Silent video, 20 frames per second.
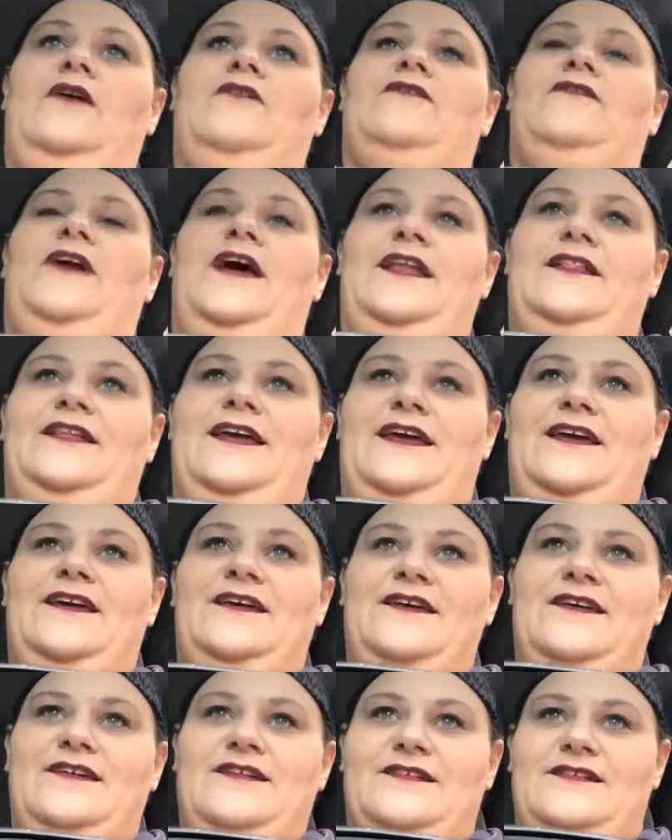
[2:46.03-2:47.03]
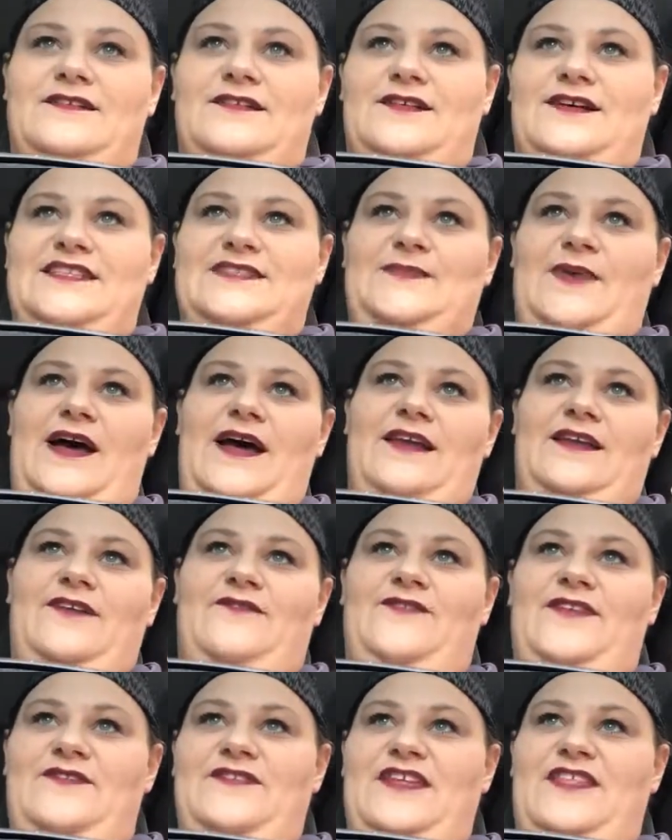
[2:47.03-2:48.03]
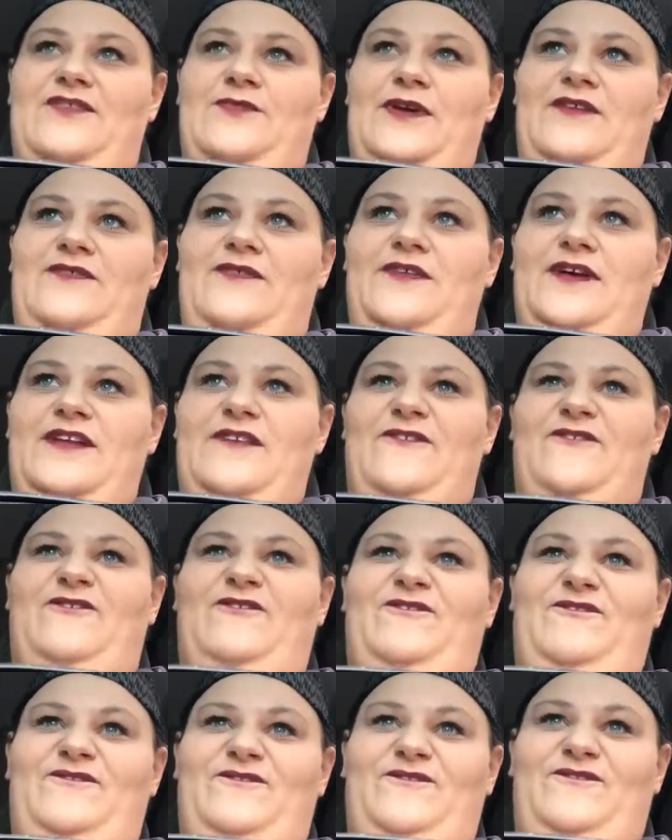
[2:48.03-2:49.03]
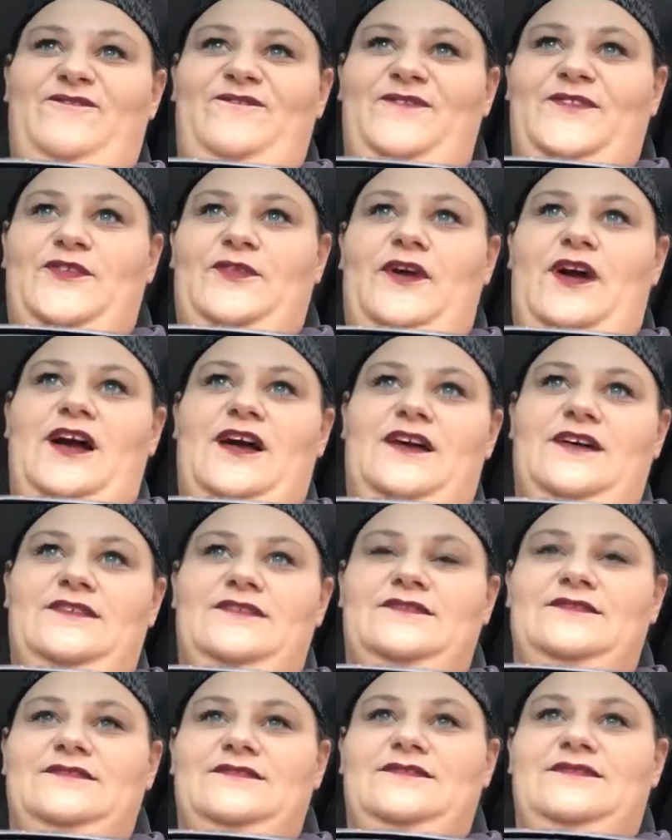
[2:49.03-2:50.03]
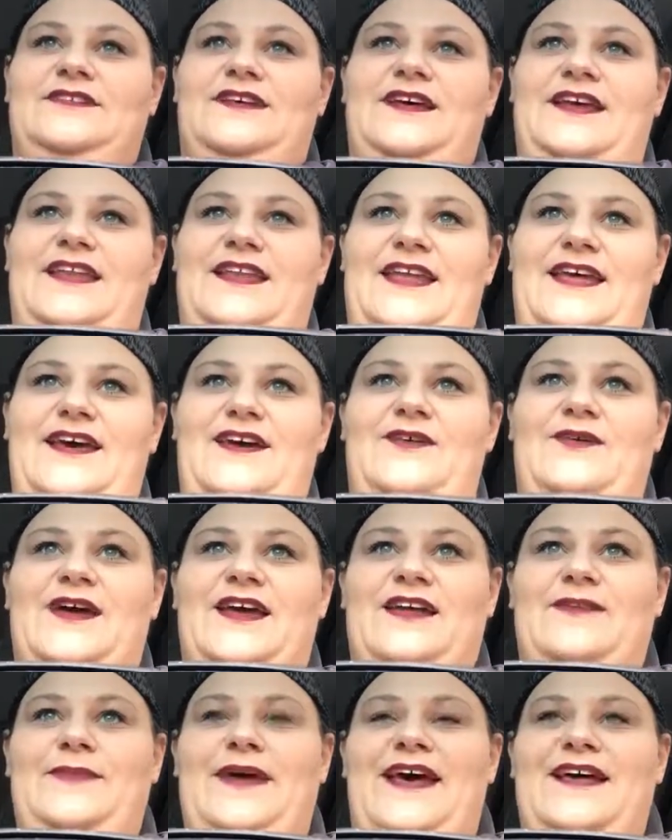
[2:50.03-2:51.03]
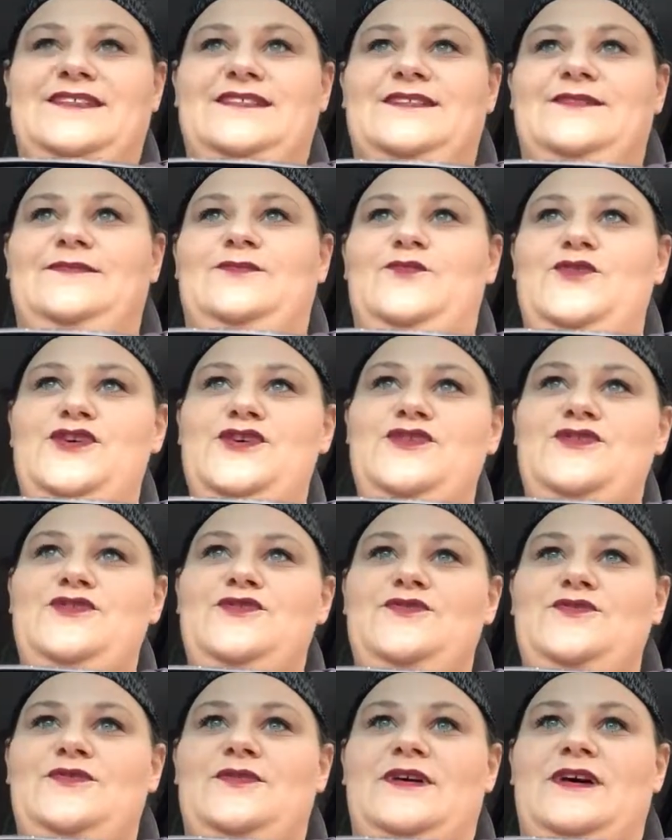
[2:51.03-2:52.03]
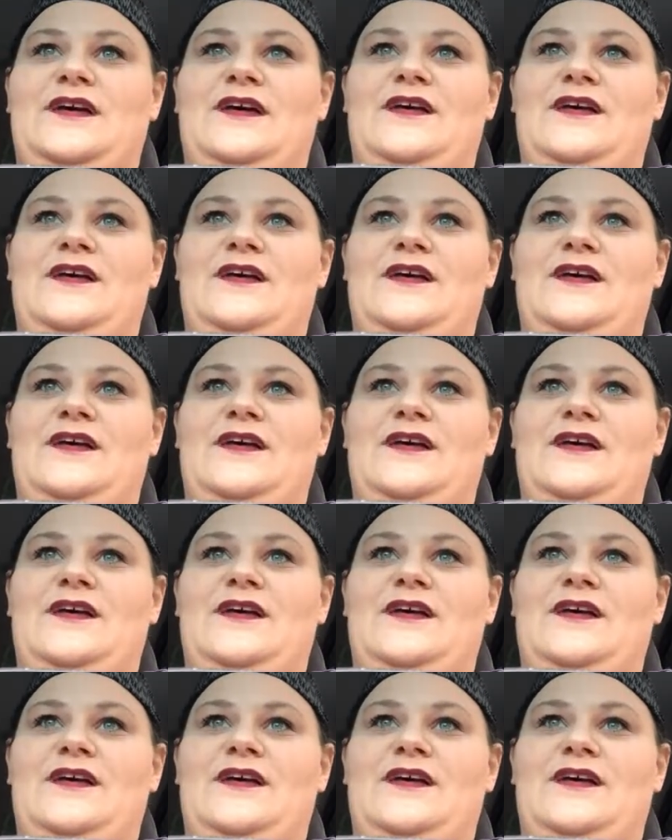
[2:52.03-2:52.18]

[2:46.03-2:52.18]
Finally, I was behind a 53-foot truck, and now I can pass him. Woohoo!